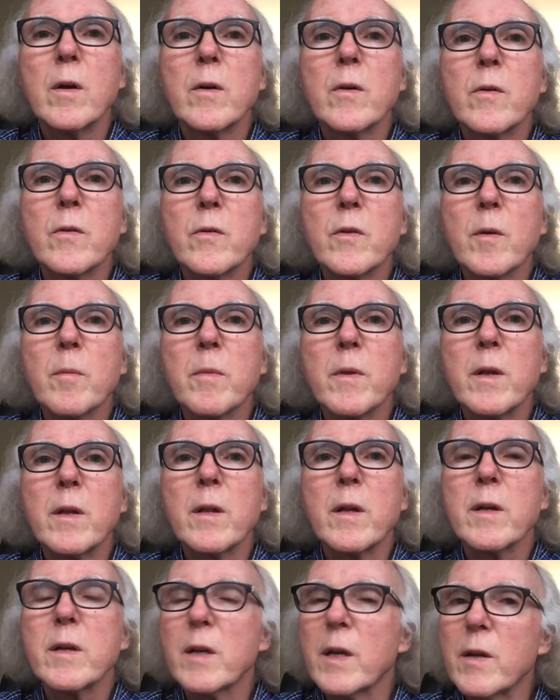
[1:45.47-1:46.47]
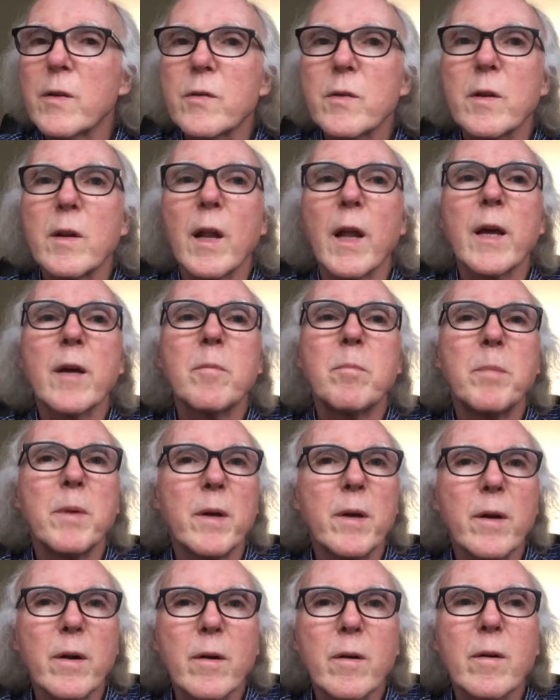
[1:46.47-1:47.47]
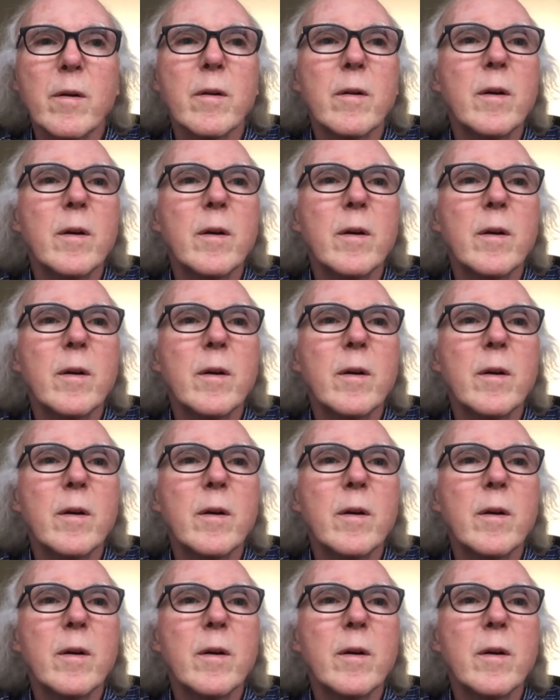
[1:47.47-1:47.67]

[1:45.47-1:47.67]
something that tasted like beer.